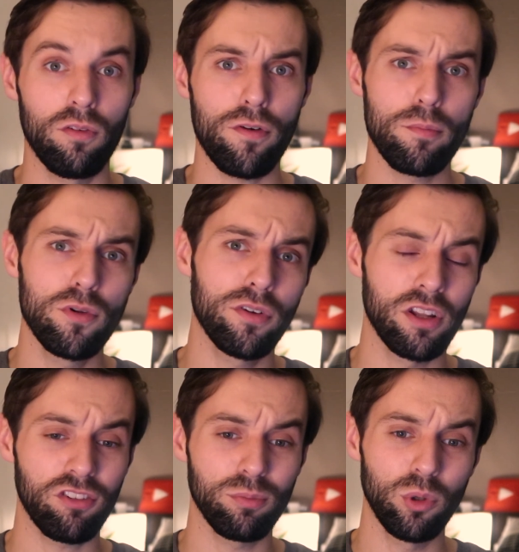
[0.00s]
from moving
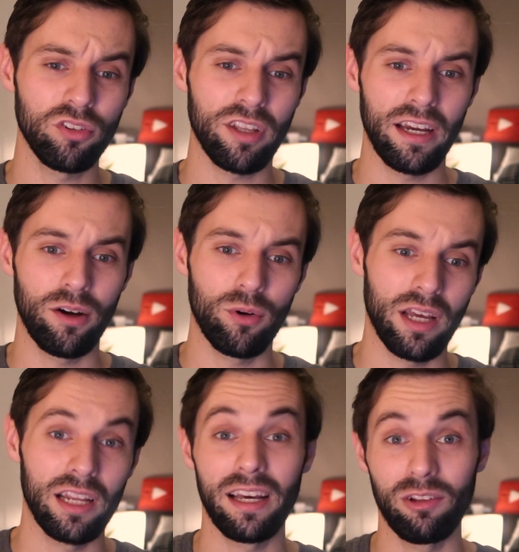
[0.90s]
to a small town,
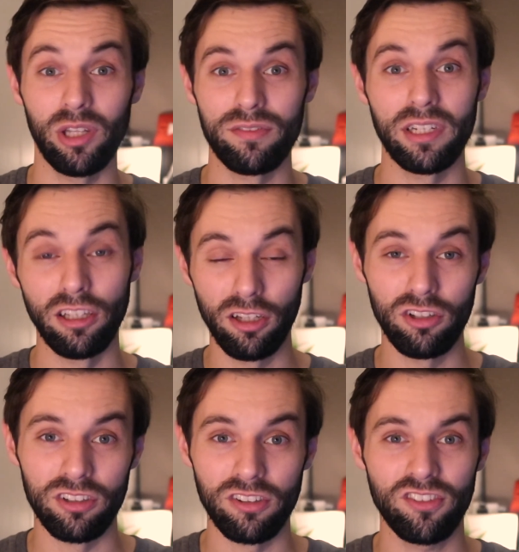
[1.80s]
I now live in
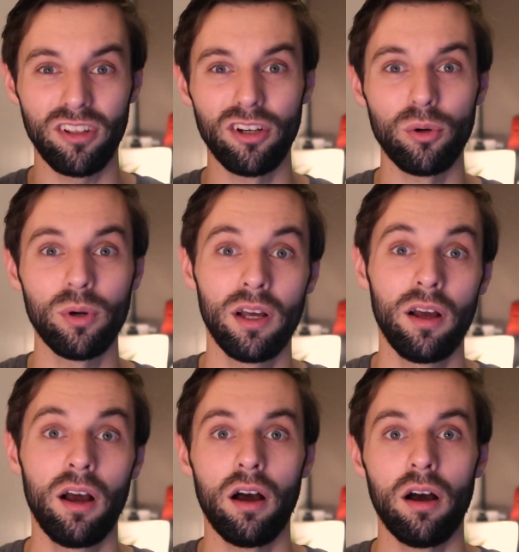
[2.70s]
London, so
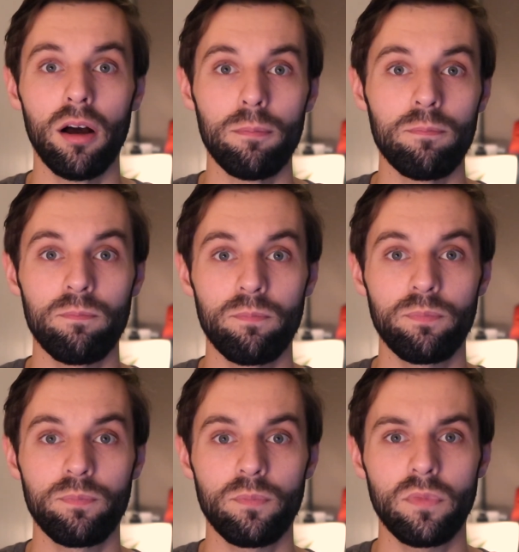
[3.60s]

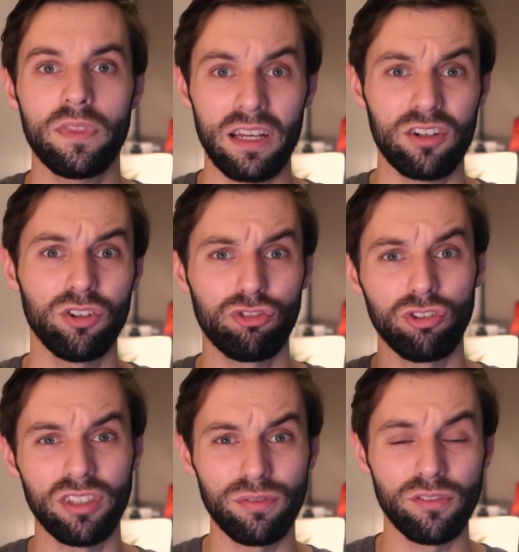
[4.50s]
that
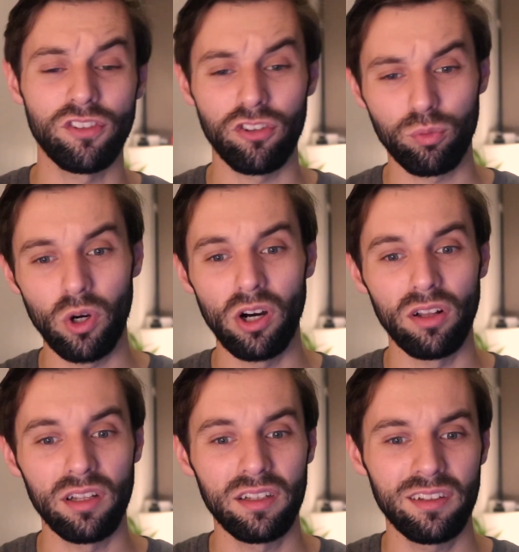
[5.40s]
cultural difference as well,